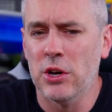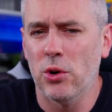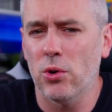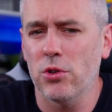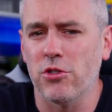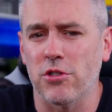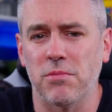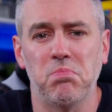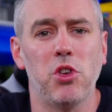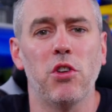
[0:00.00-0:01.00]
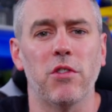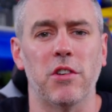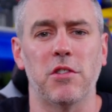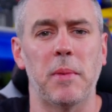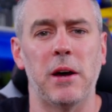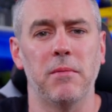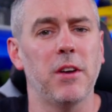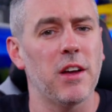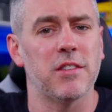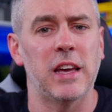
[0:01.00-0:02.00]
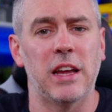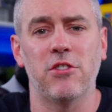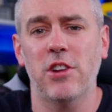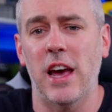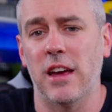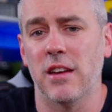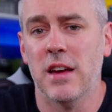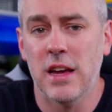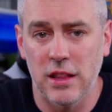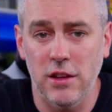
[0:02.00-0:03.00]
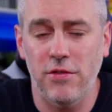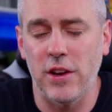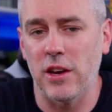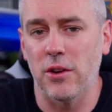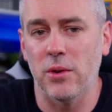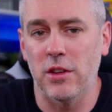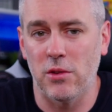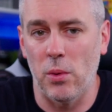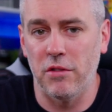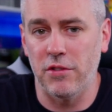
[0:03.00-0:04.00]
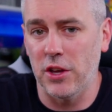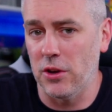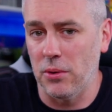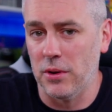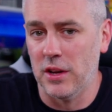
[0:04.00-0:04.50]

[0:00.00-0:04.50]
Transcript: or just curious about cutting-edge tech, this video is the one for you.